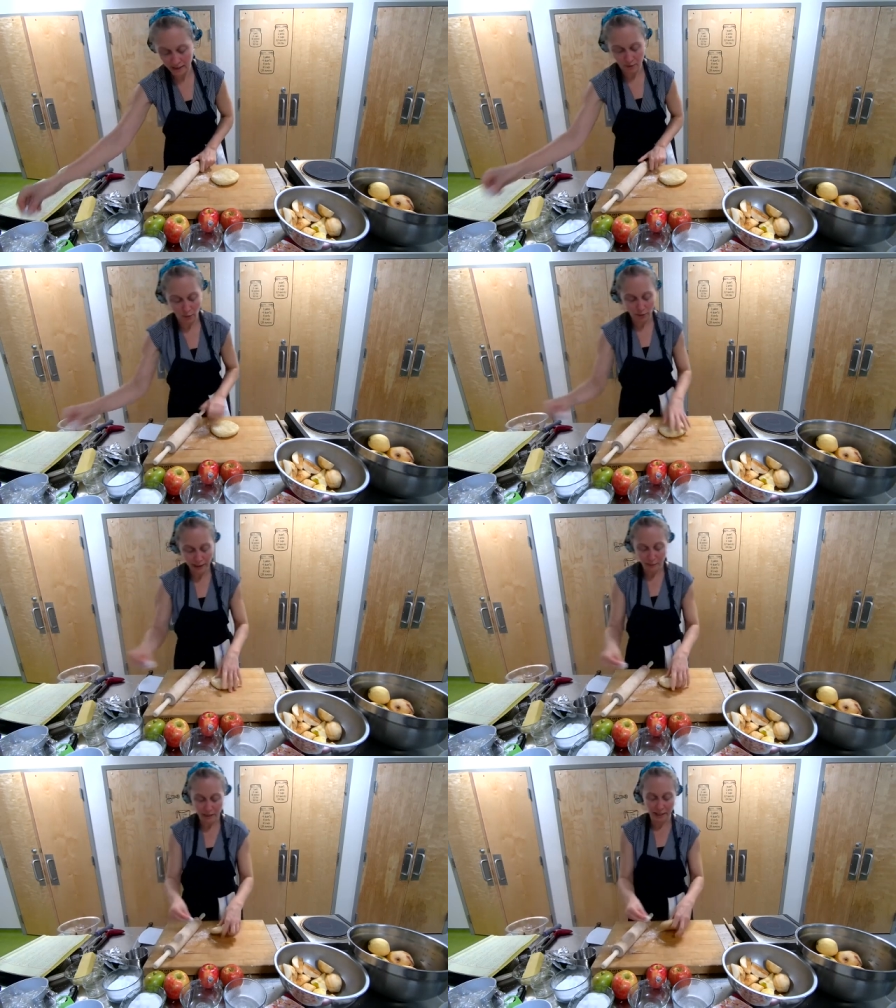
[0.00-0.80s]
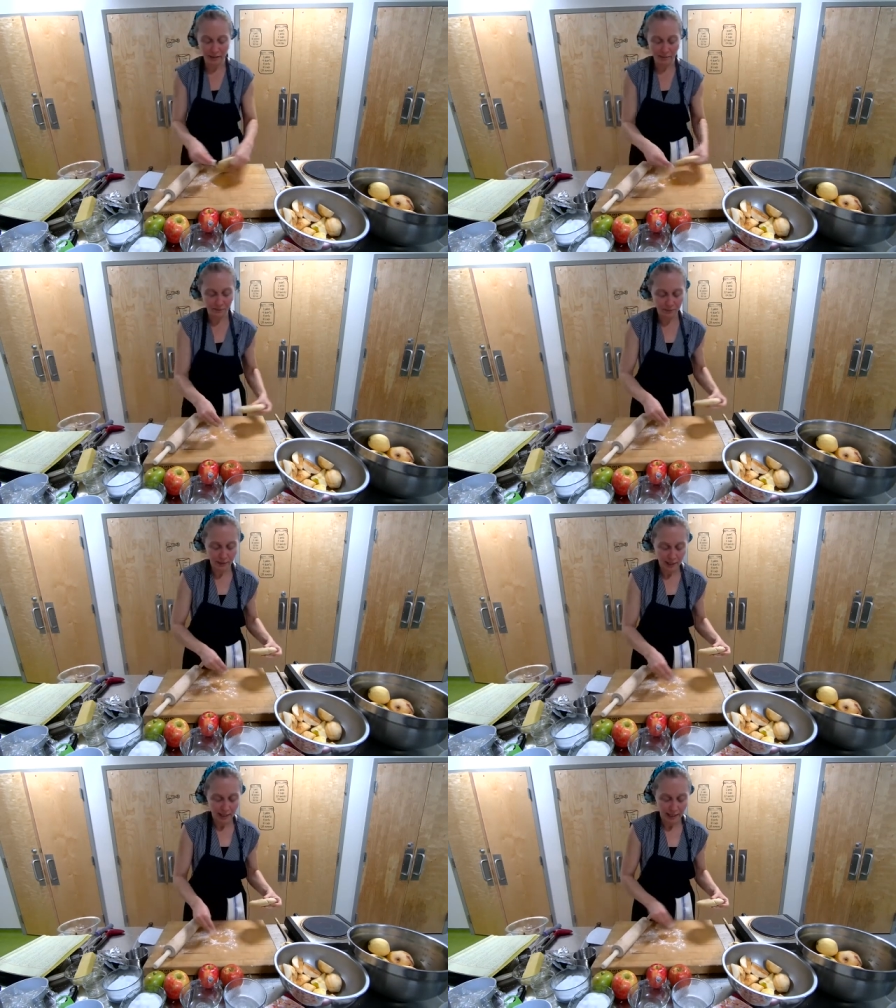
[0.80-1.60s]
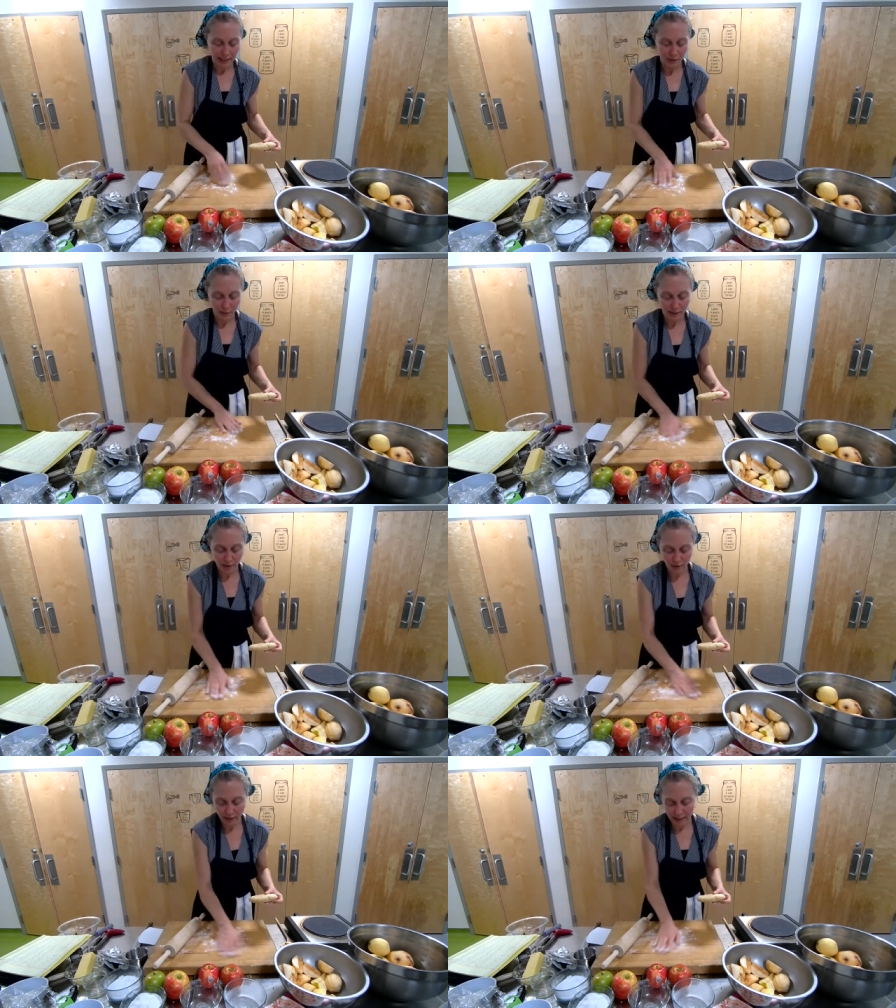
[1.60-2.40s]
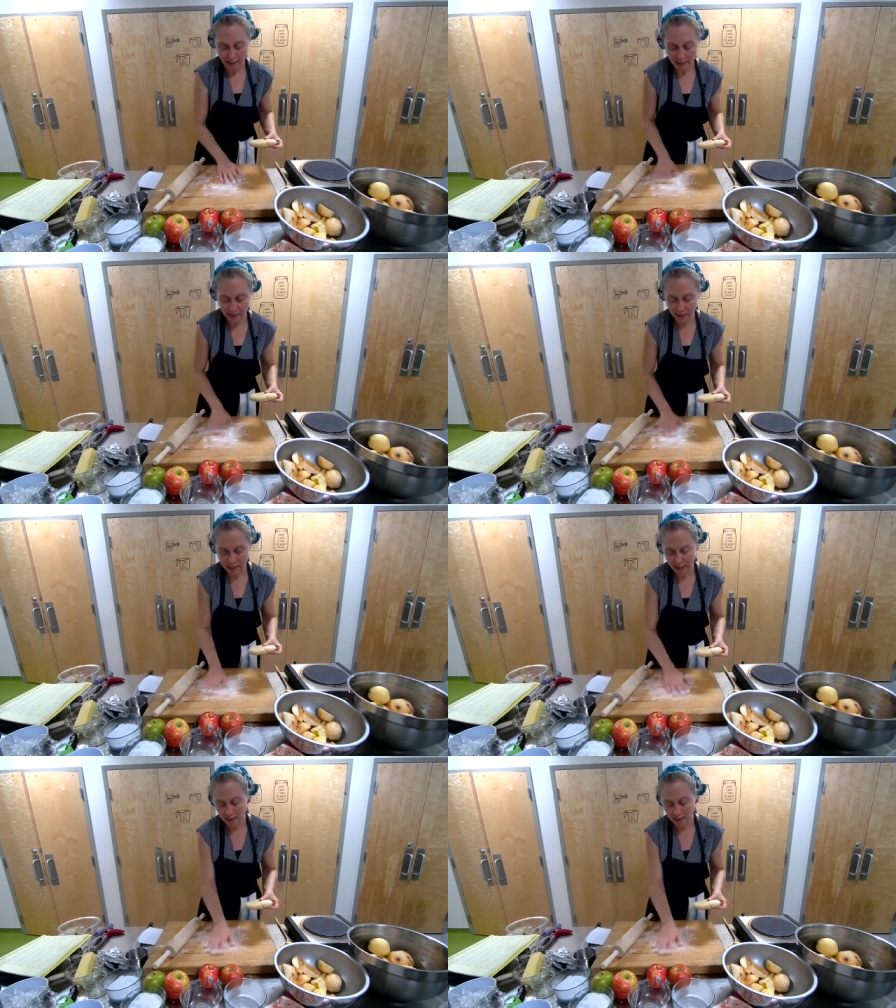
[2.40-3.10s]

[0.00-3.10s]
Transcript: rolling pin, as well as your hands.